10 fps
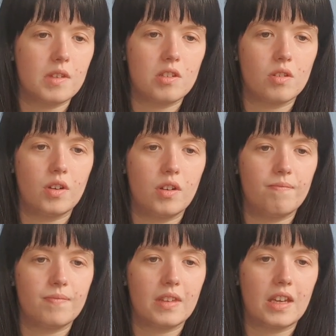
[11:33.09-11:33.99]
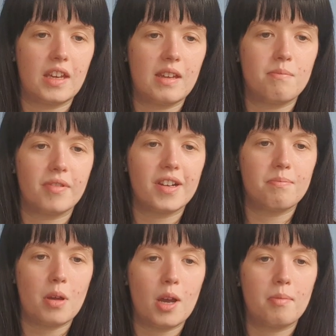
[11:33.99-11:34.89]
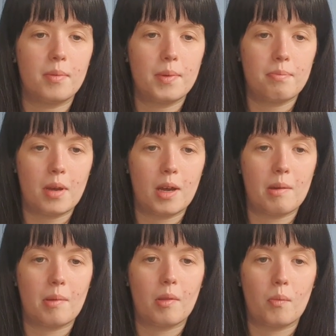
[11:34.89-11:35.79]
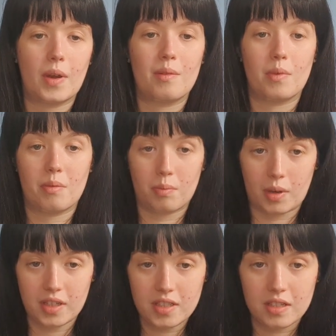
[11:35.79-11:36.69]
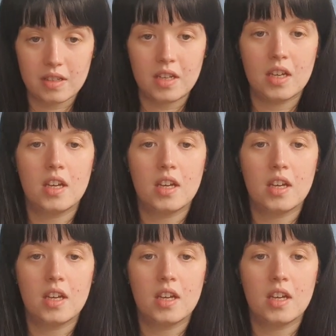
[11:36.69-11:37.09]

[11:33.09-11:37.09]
So he bred purple with purple and white with white.